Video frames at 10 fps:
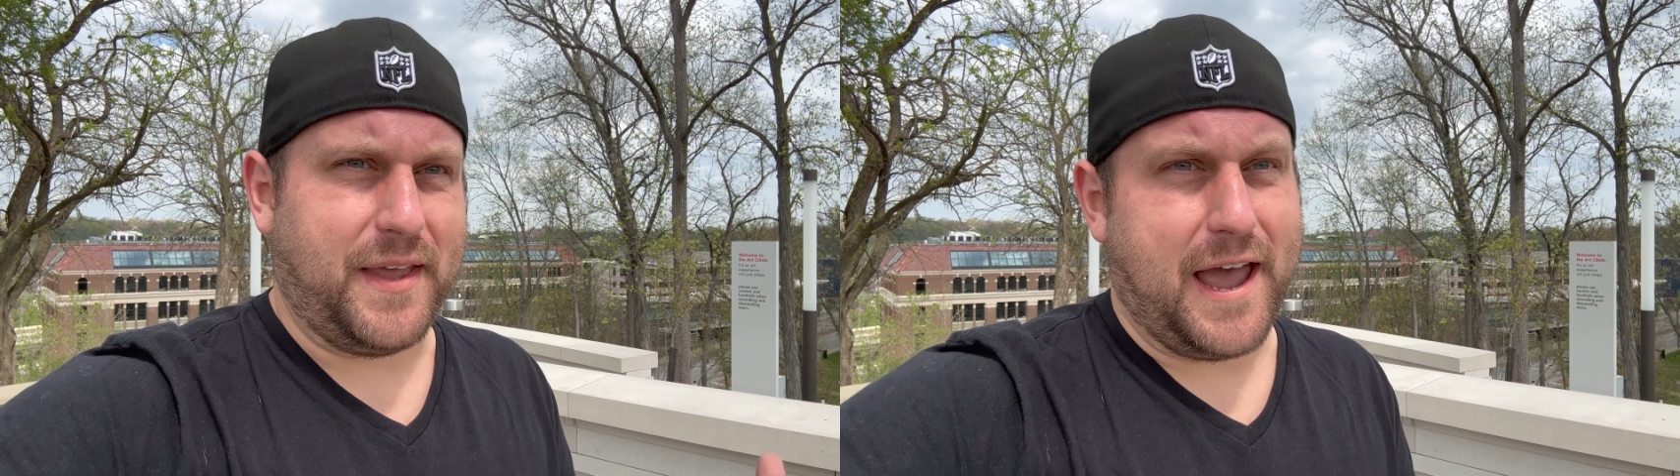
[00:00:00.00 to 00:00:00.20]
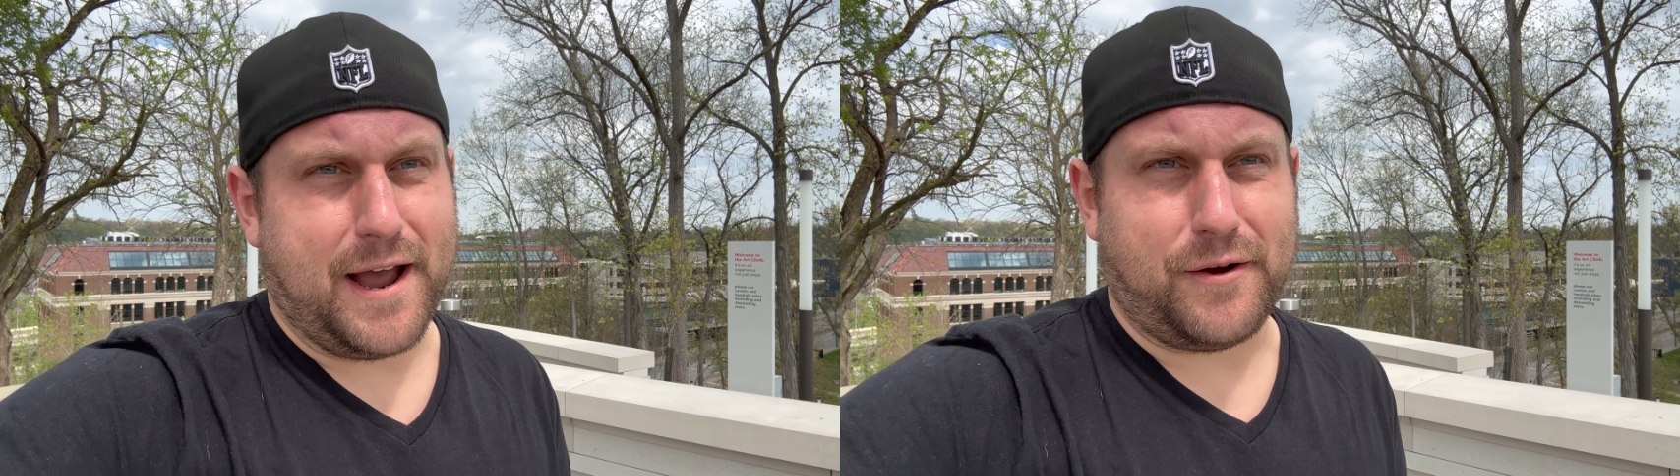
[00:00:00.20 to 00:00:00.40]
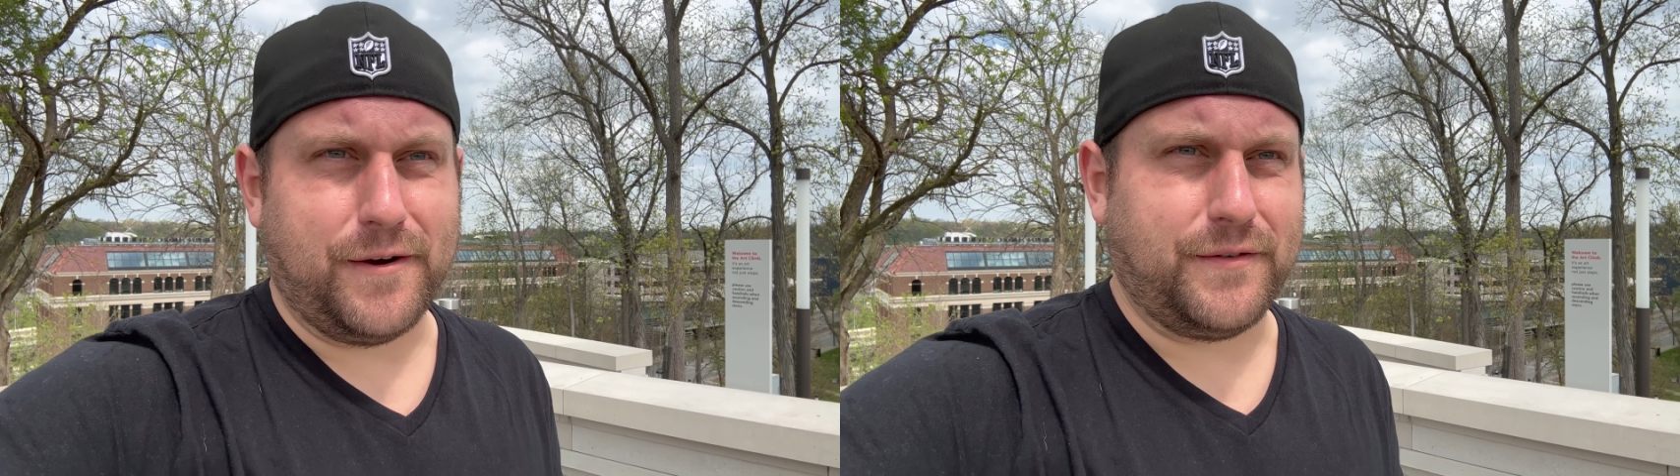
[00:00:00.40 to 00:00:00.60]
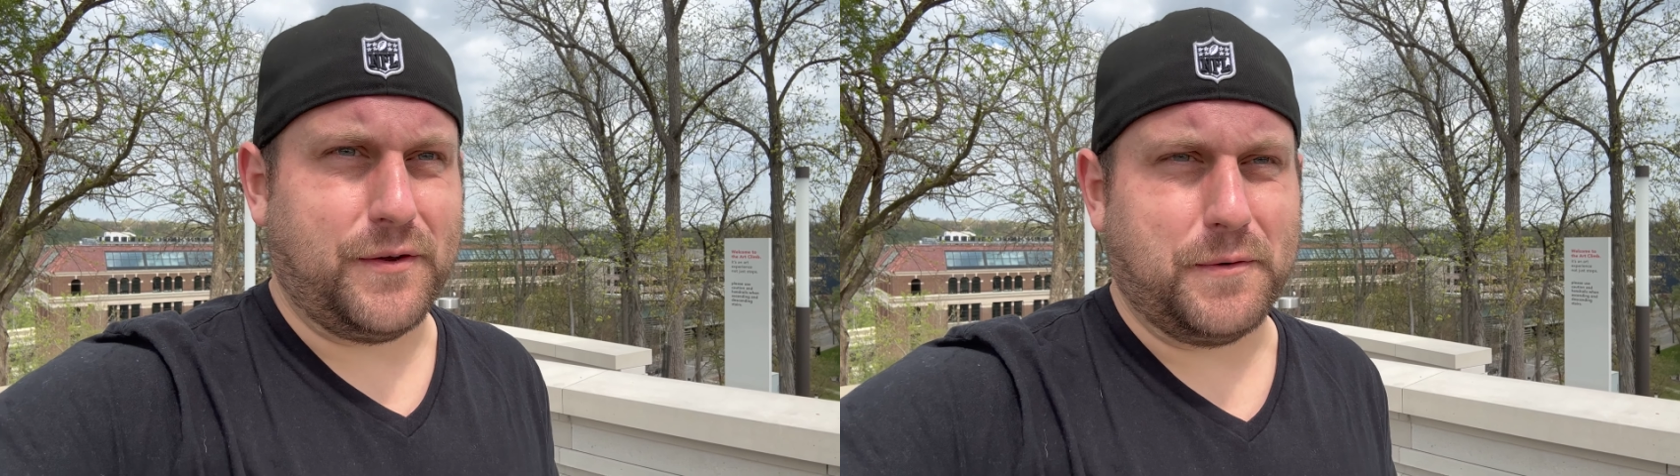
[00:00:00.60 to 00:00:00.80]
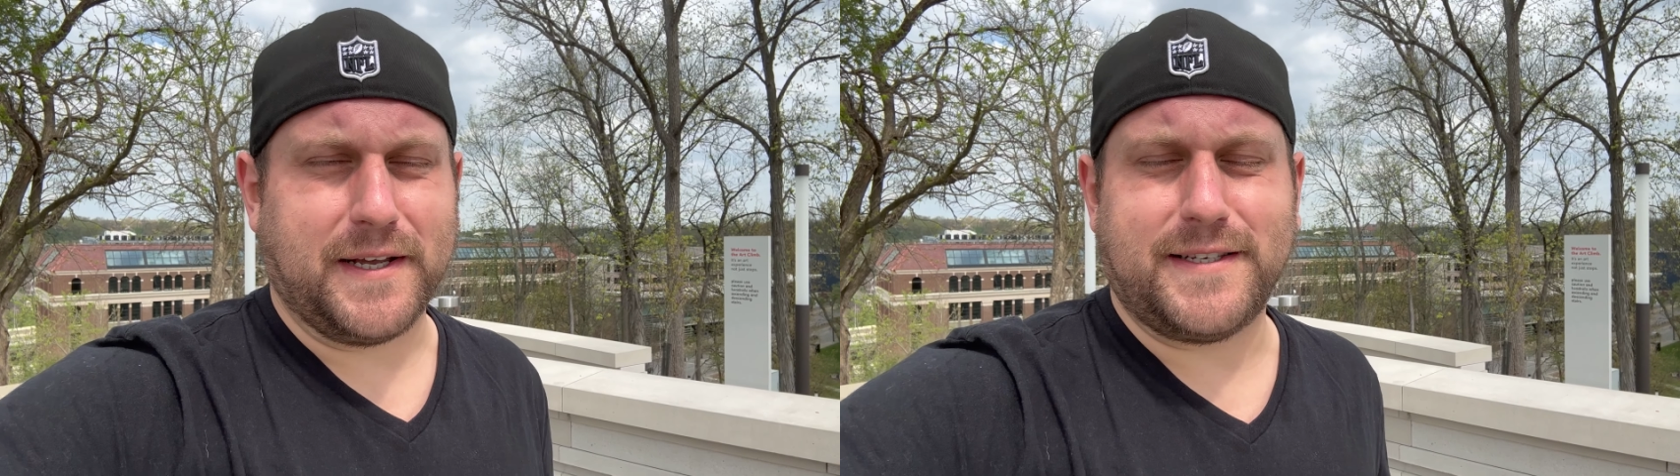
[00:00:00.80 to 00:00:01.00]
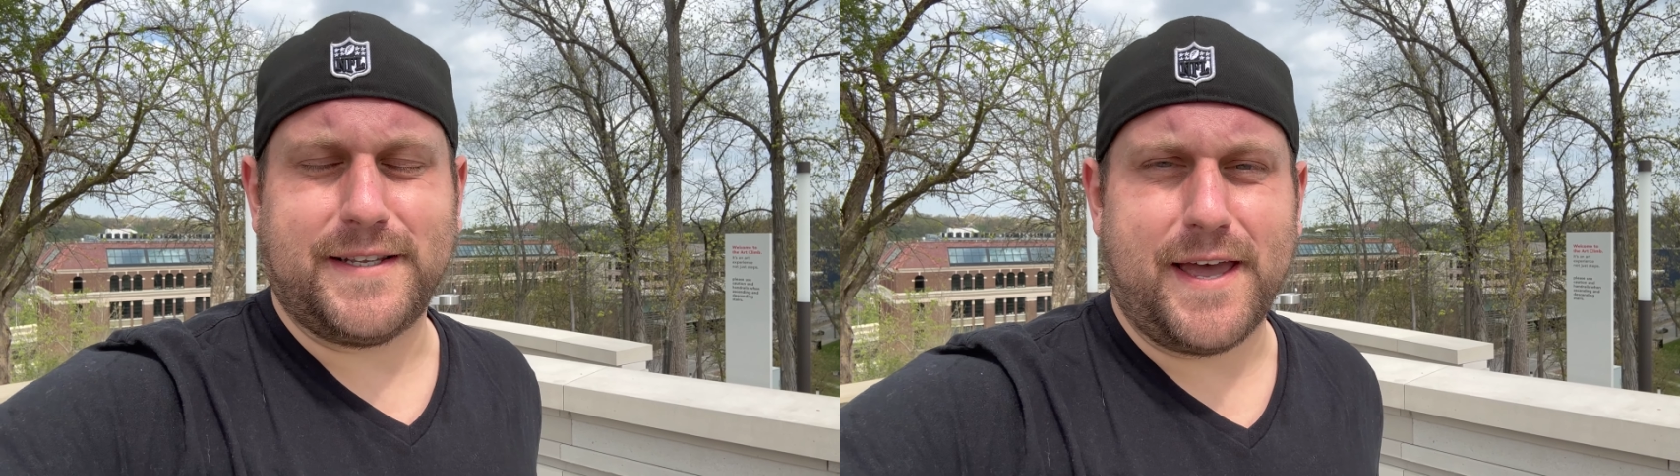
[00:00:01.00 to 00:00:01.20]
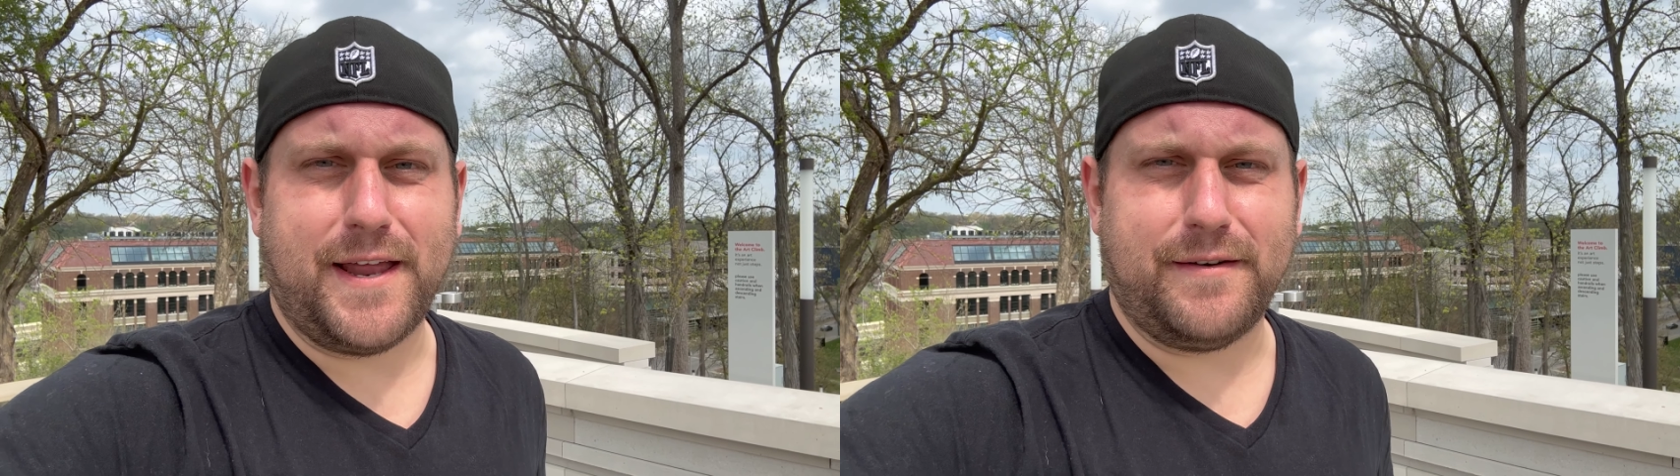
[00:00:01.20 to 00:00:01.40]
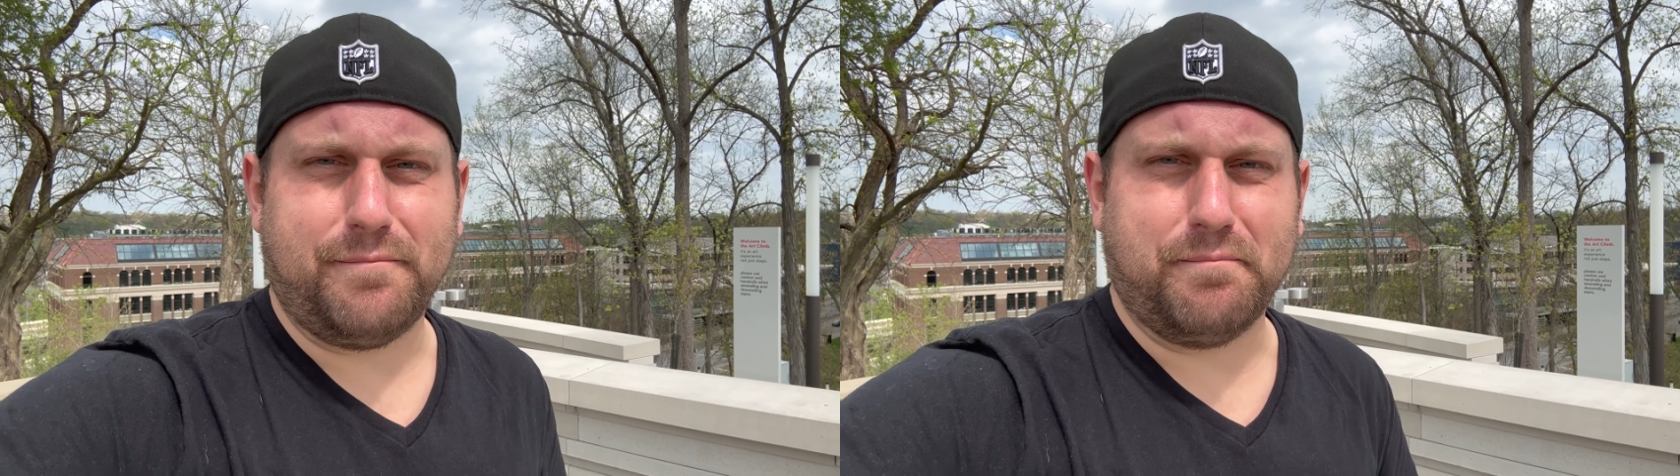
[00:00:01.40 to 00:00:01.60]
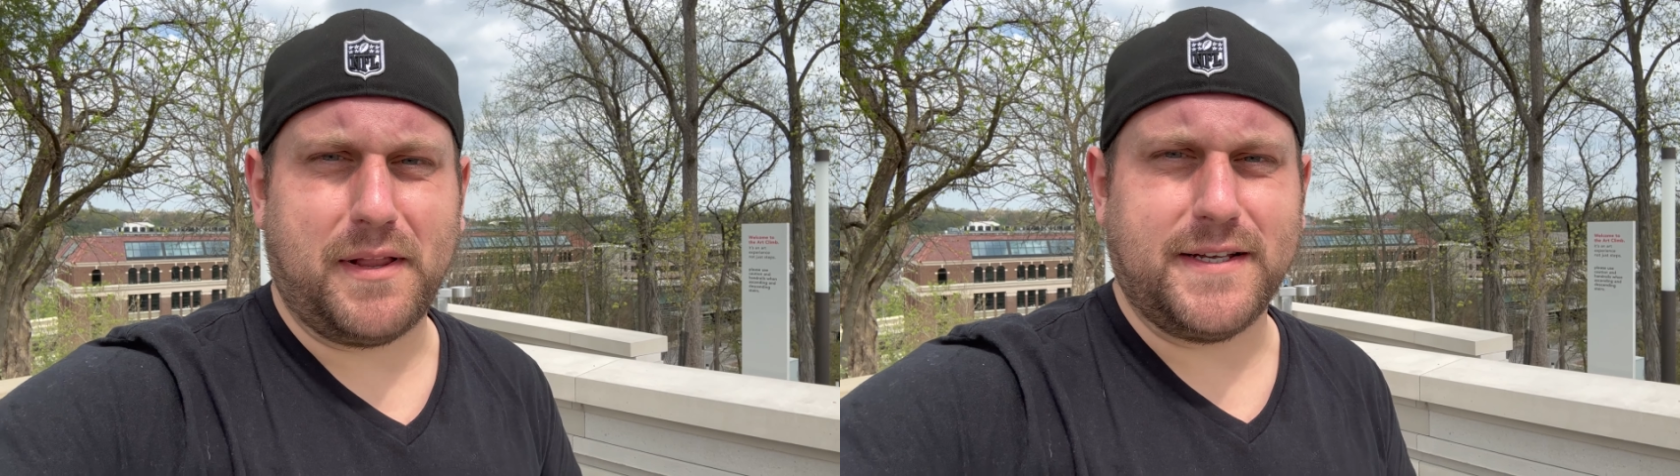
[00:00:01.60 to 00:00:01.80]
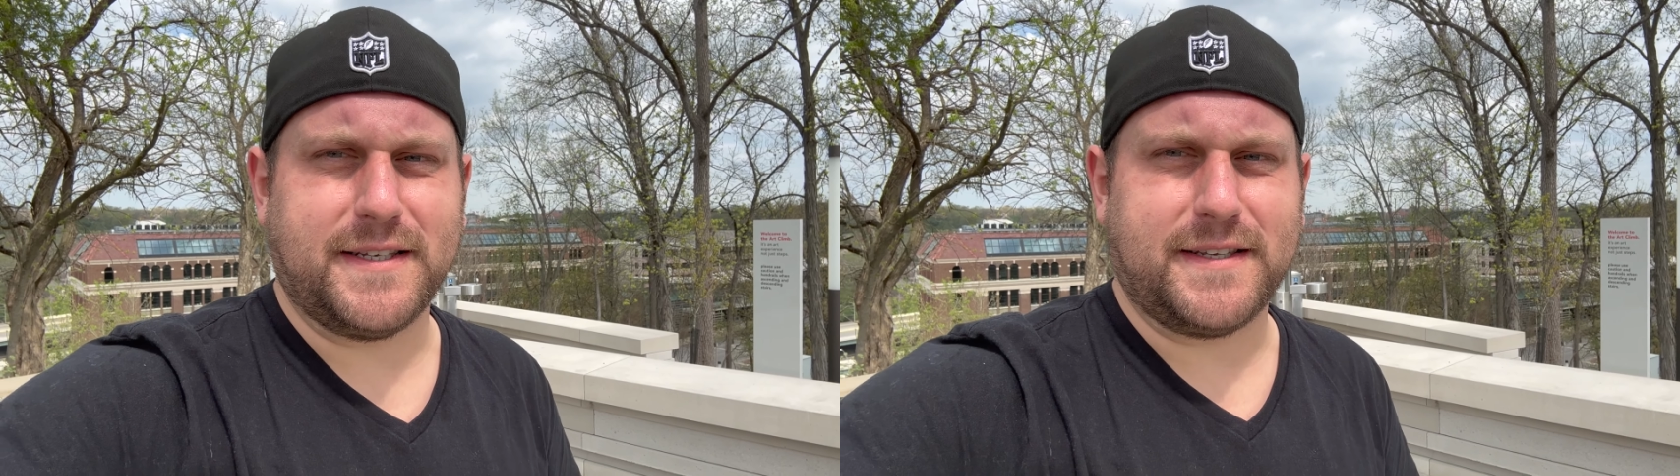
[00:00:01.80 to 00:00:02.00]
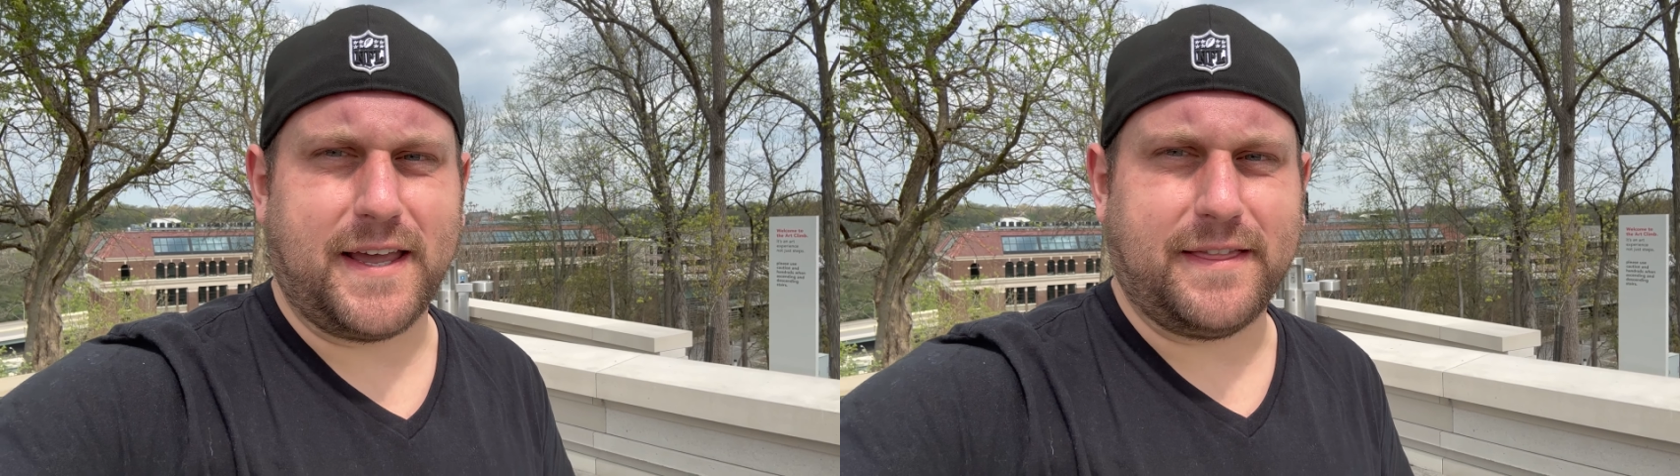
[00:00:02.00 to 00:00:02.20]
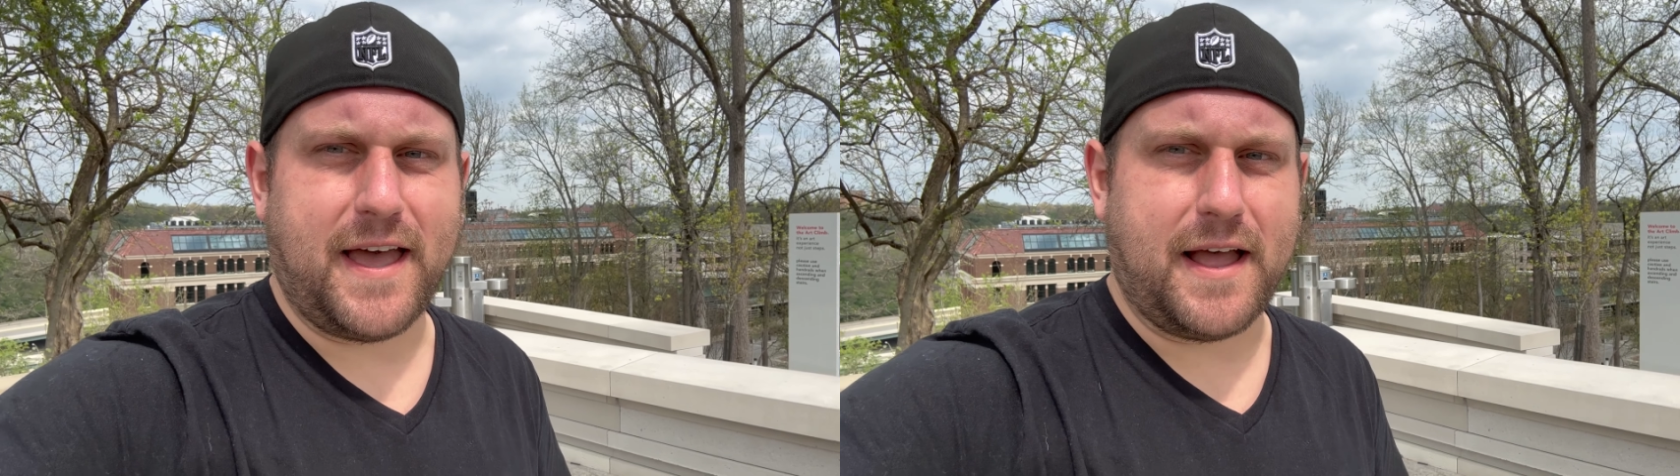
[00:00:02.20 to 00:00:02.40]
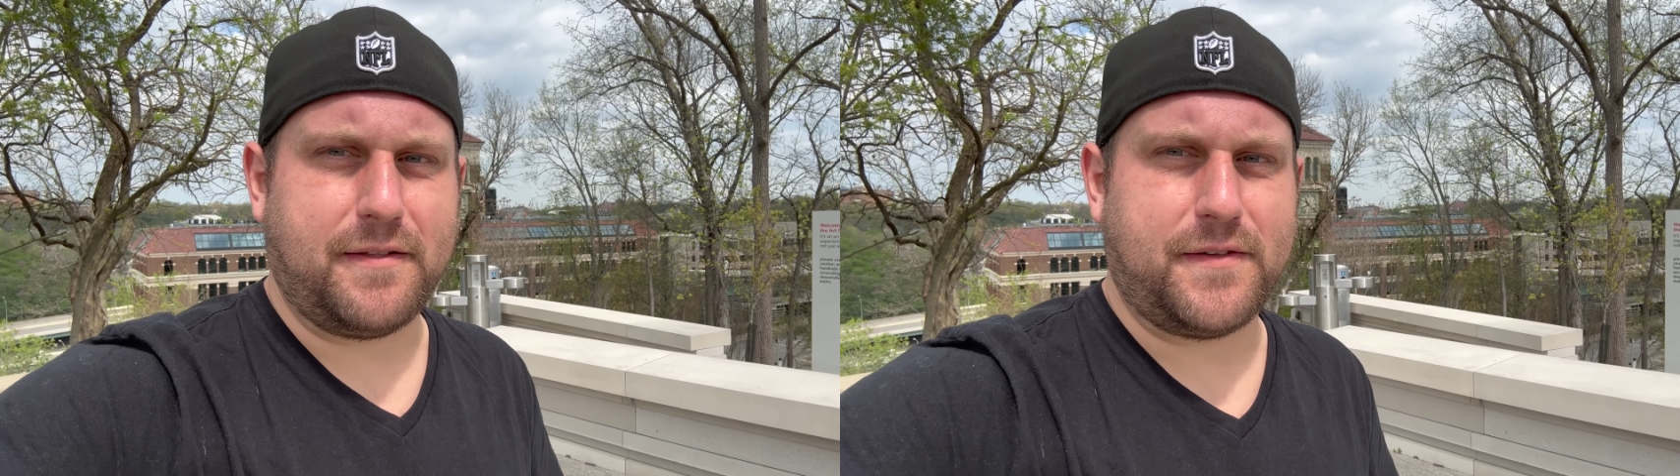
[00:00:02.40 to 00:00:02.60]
Akron to an extent, and places like that.